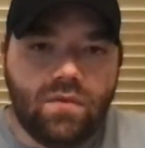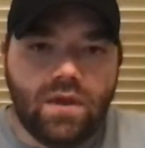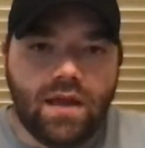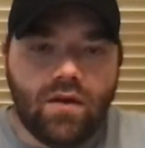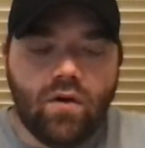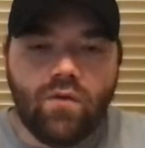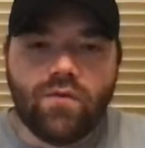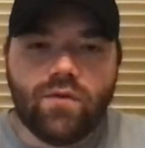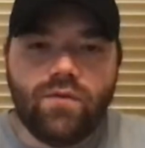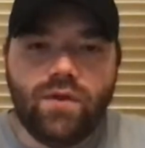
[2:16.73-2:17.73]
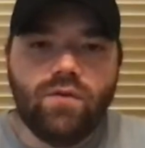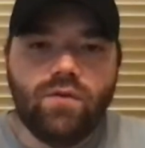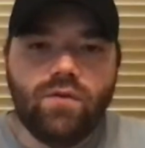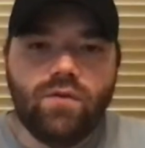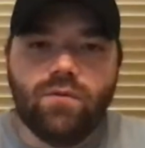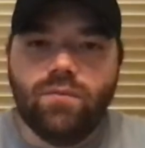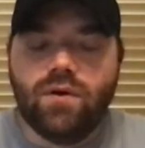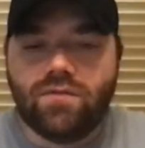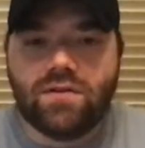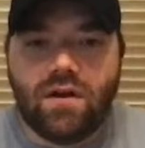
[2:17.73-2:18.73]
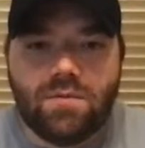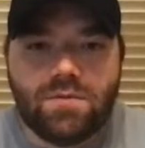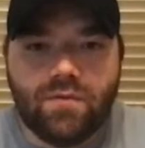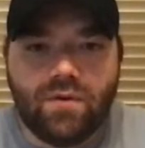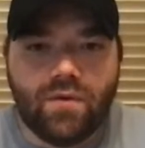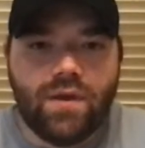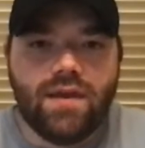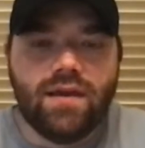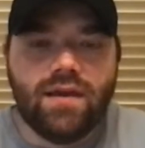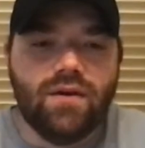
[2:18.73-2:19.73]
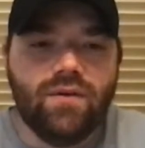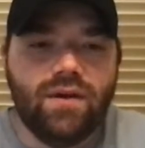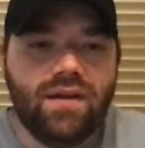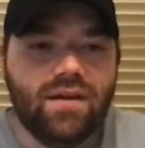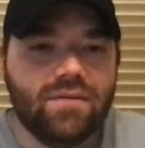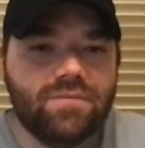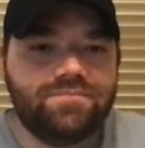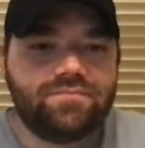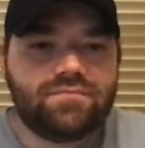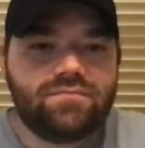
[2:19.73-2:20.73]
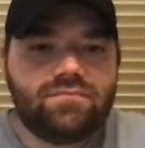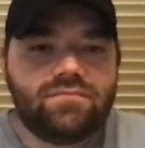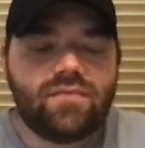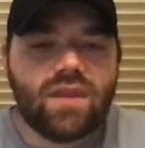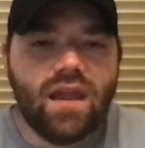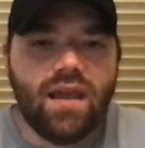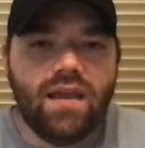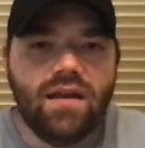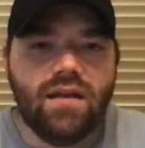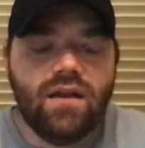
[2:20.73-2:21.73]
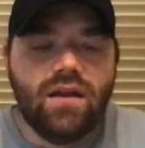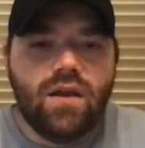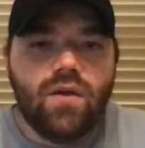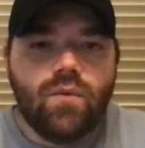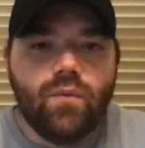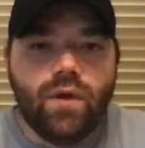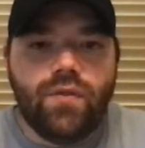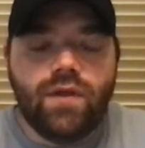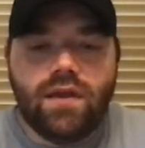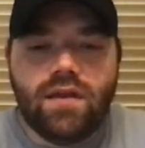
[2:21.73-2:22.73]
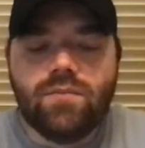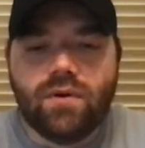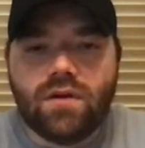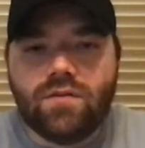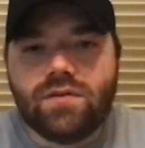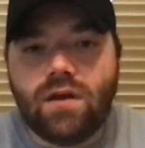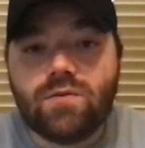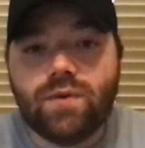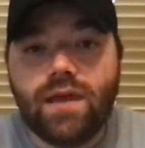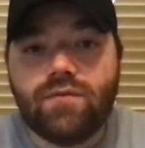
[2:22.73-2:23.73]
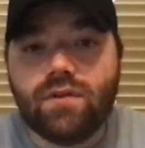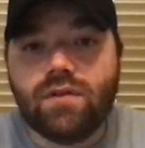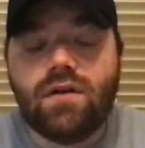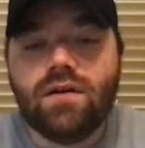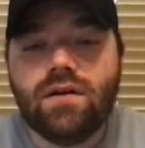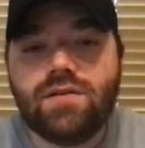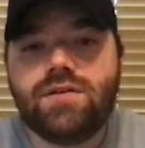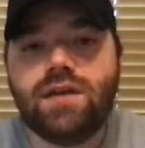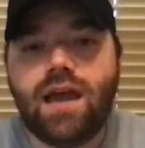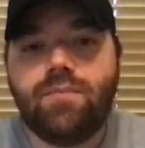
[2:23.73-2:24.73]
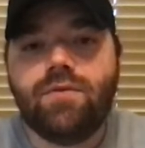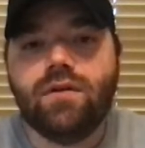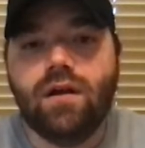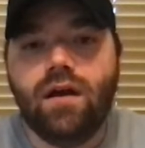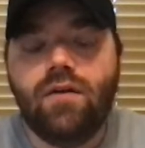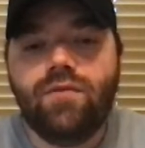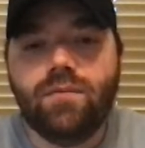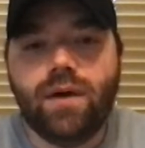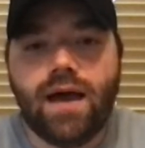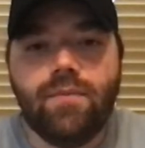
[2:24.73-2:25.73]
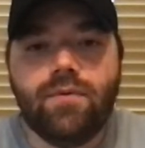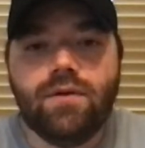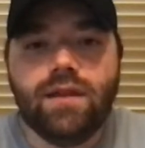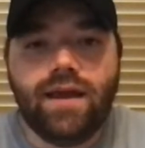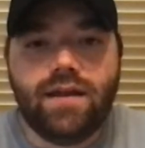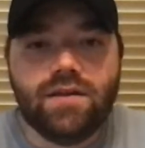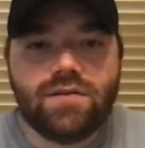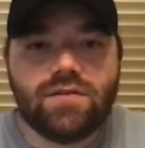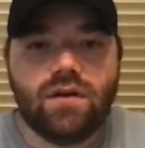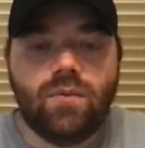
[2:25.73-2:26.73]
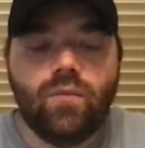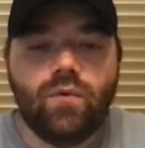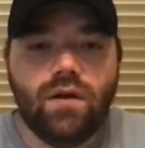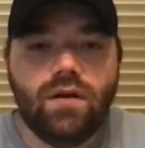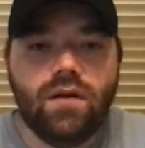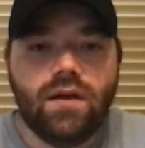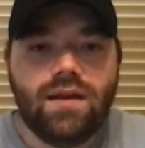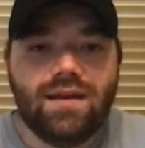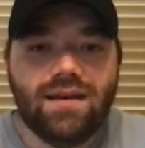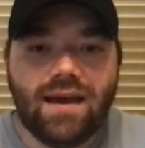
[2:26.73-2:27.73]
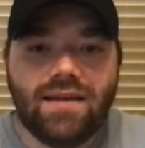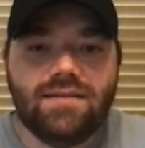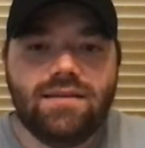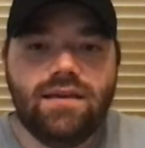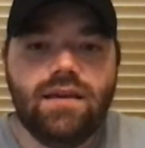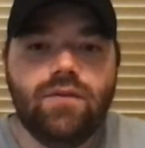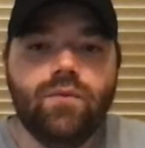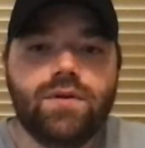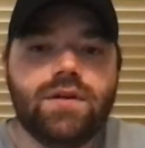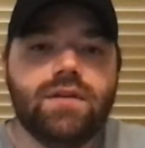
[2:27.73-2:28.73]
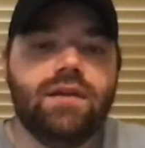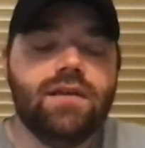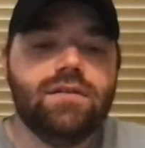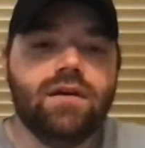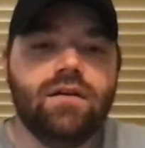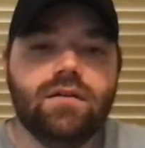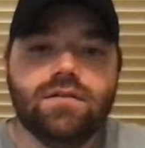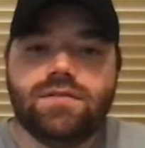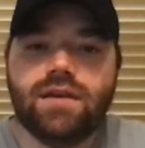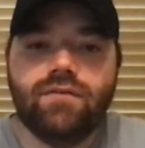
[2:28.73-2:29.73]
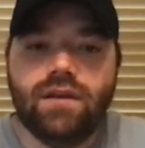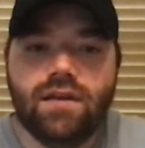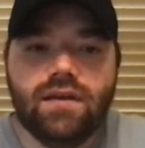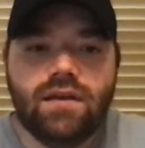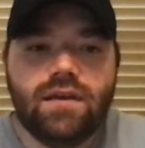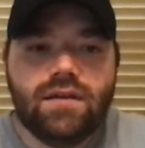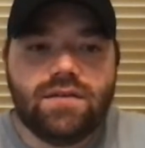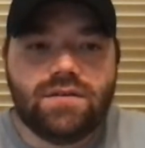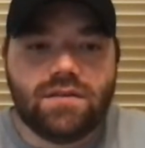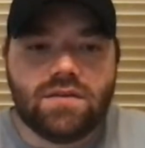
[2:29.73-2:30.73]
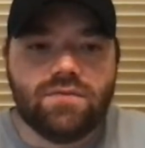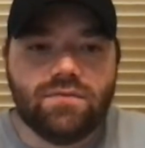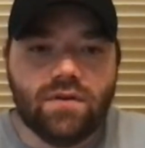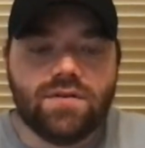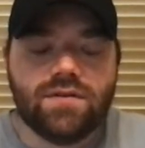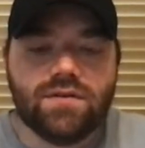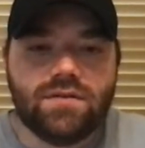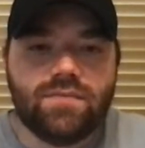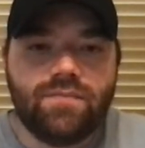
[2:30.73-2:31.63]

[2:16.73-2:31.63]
an overview of the book of Psalms before we get going here. And within the book of Psalms, we have the longest chapter of the Bible, and that is Psalm 119, which contains 176 verses.